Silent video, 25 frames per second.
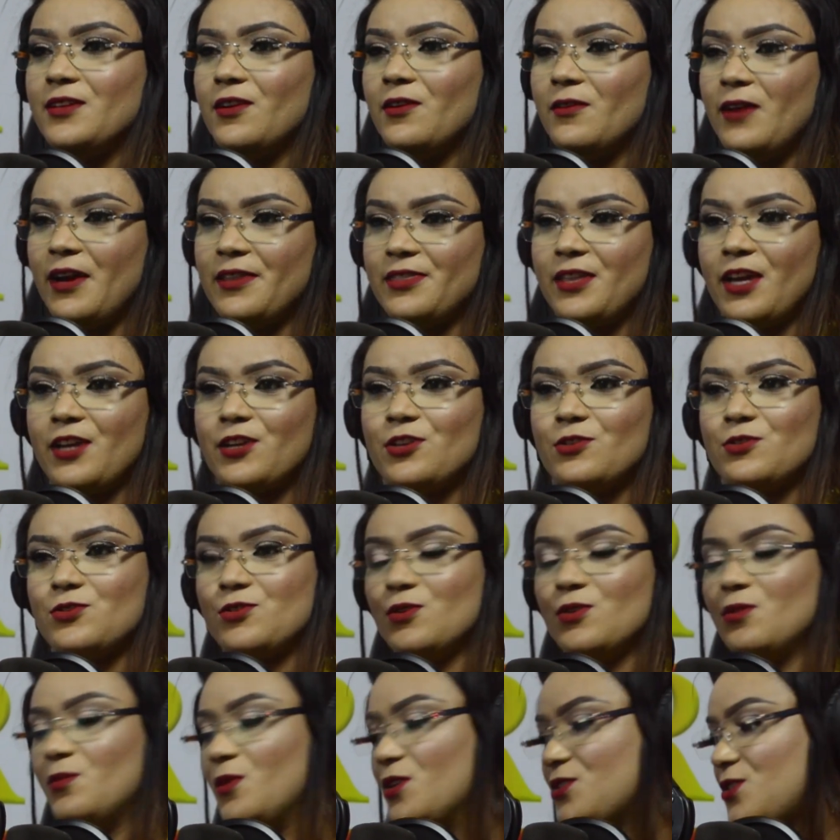All right. Thank you
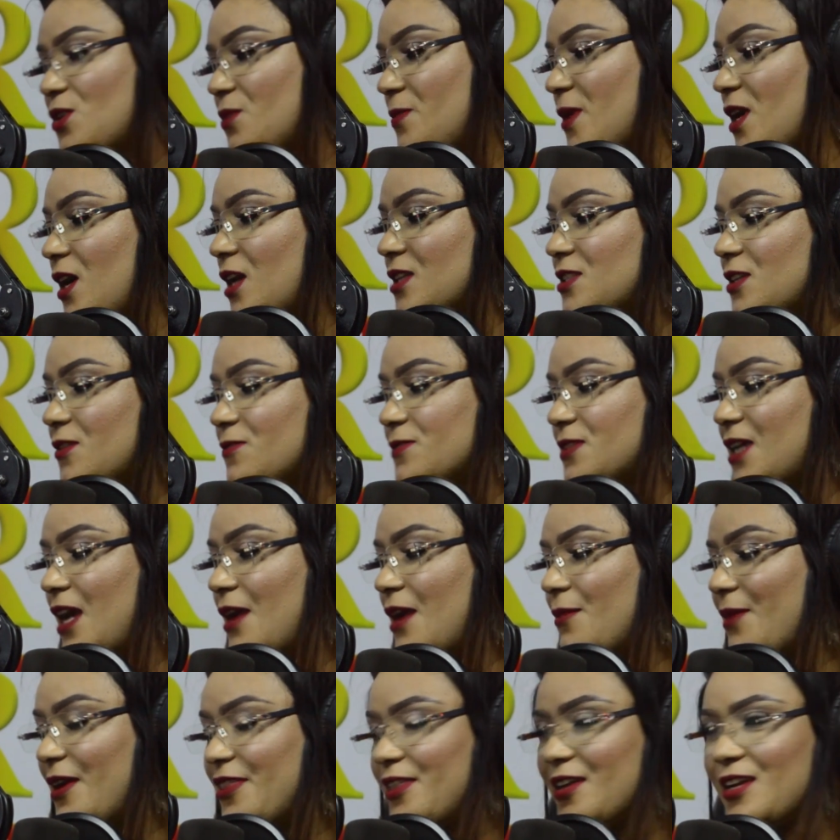so much. So because of
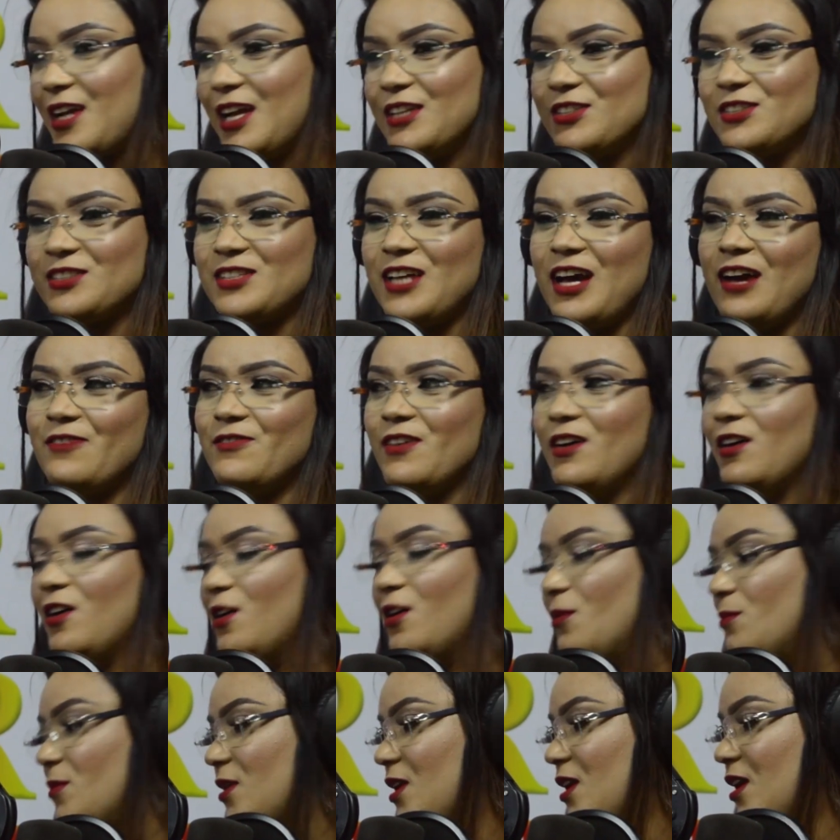time, I think I just
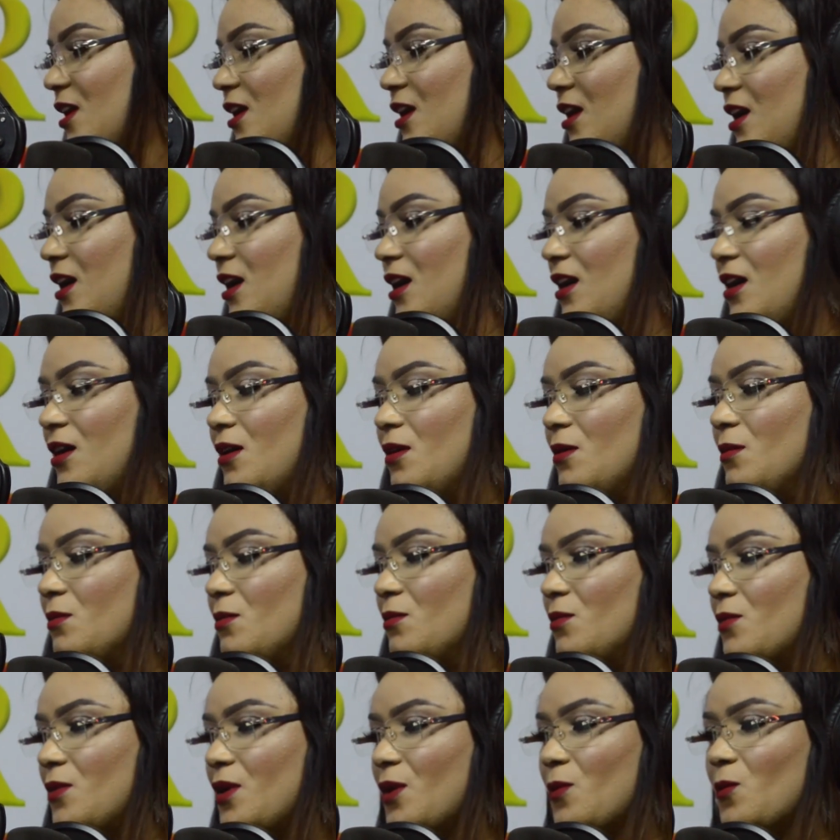have
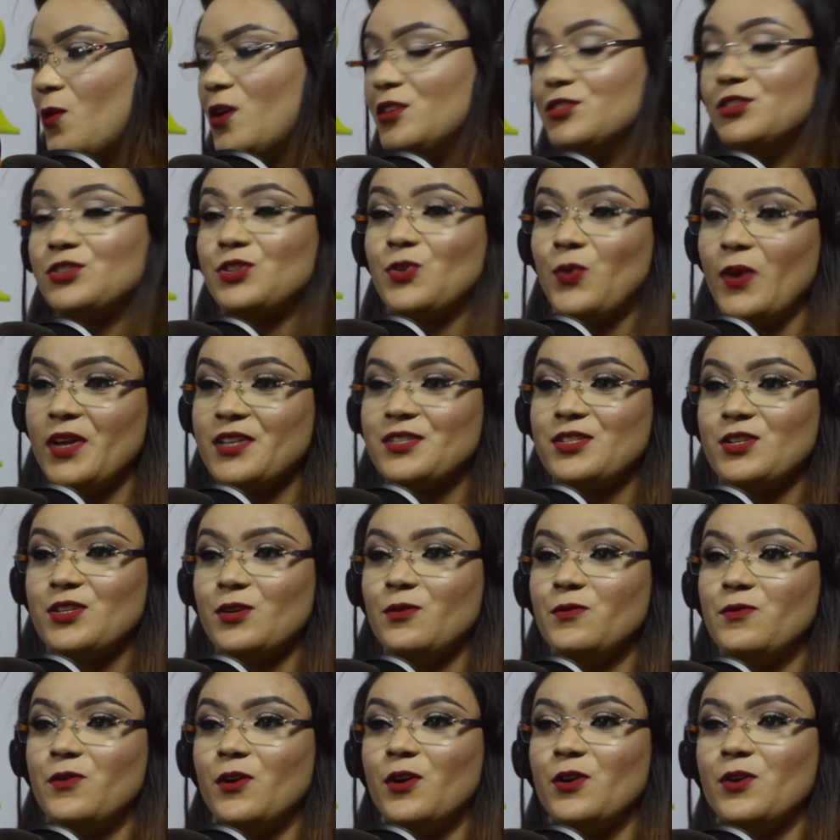one
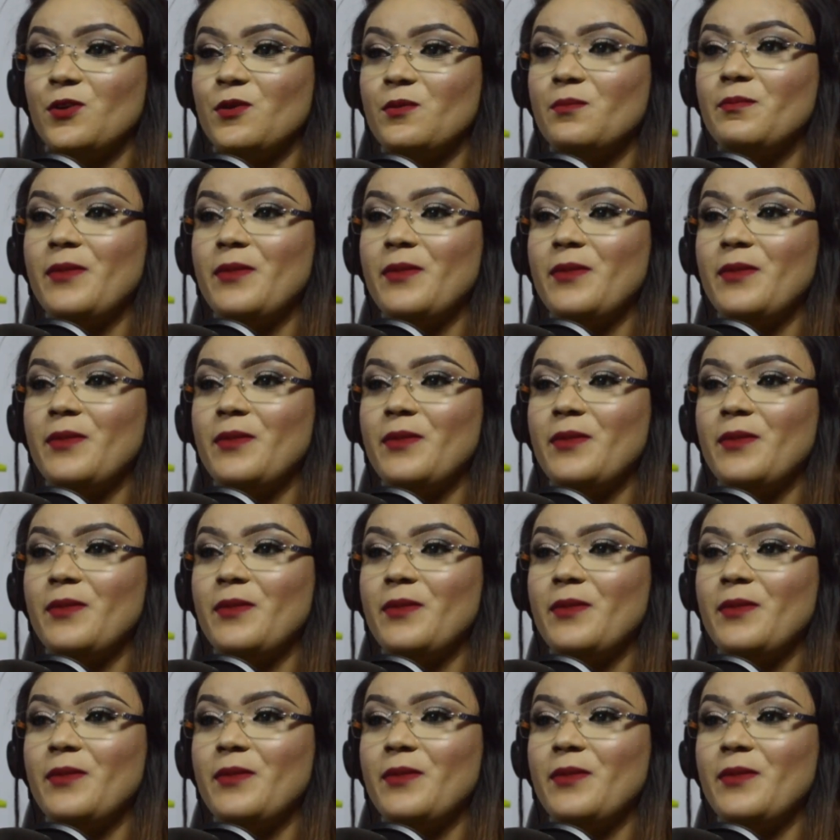question for you.